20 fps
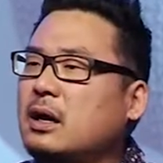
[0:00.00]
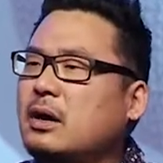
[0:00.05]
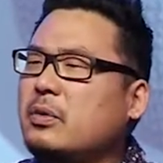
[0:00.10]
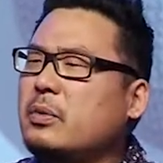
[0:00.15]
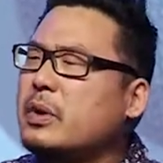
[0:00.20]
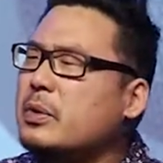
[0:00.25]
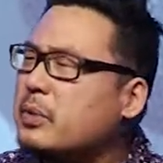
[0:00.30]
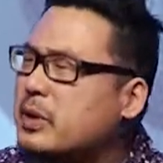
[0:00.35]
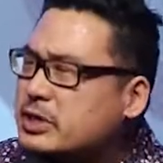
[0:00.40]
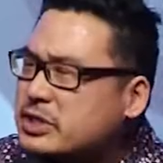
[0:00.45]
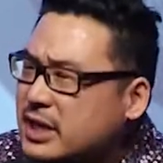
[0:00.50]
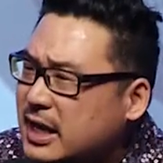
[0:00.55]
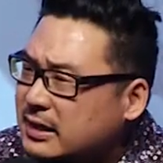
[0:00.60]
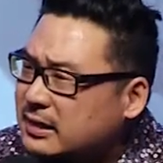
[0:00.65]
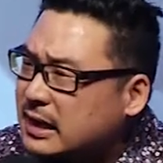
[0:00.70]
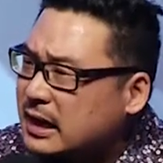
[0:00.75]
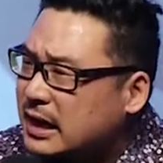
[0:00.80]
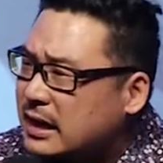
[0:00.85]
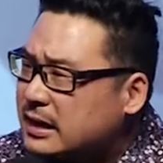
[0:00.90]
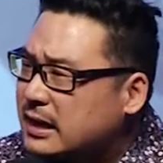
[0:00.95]
Where'd you
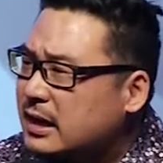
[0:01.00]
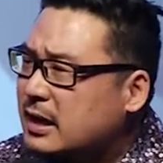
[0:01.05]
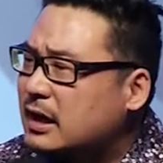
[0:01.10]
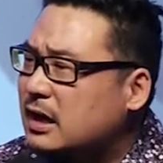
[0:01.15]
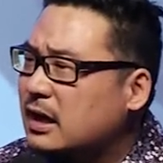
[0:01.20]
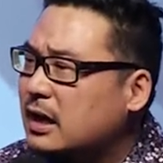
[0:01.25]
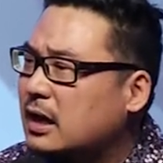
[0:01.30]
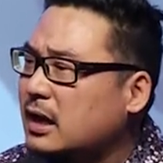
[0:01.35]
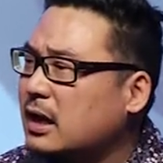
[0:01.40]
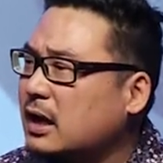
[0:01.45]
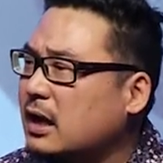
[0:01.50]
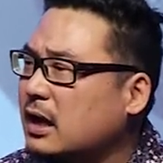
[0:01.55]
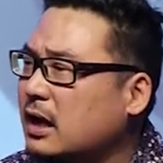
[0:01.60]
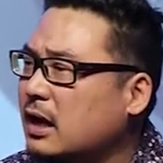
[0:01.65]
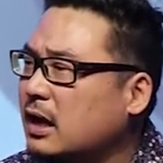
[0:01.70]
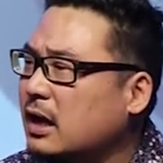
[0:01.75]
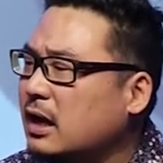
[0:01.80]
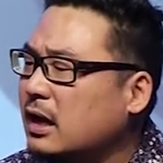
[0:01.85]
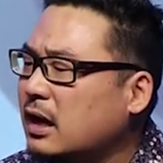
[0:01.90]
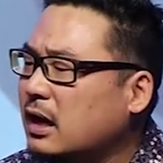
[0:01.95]
get that idea?
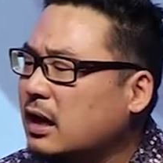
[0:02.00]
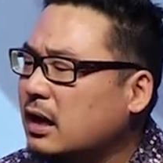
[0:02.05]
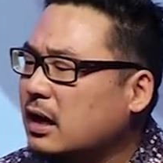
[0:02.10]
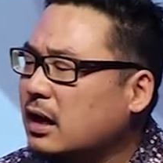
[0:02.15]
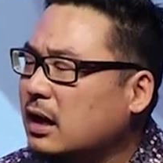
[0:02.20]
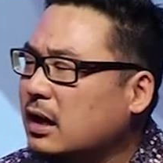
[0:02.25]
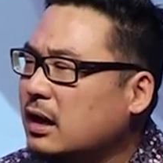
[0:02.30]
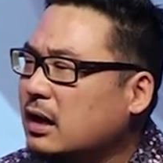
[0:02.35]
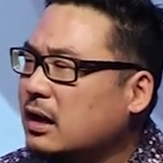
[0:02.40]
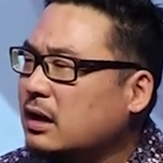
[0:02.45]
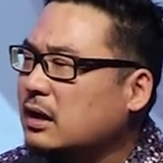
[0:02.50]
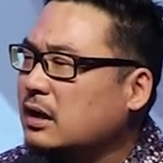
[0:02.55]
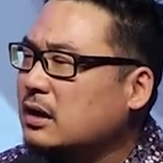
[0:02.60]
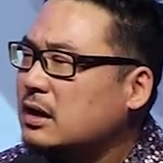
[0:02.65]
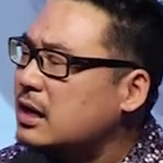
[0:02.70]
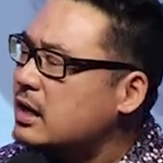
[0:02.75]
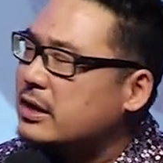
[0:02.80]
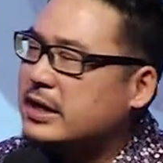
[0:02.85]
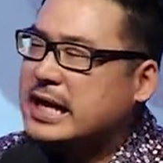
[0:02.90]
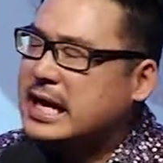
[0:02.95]
No,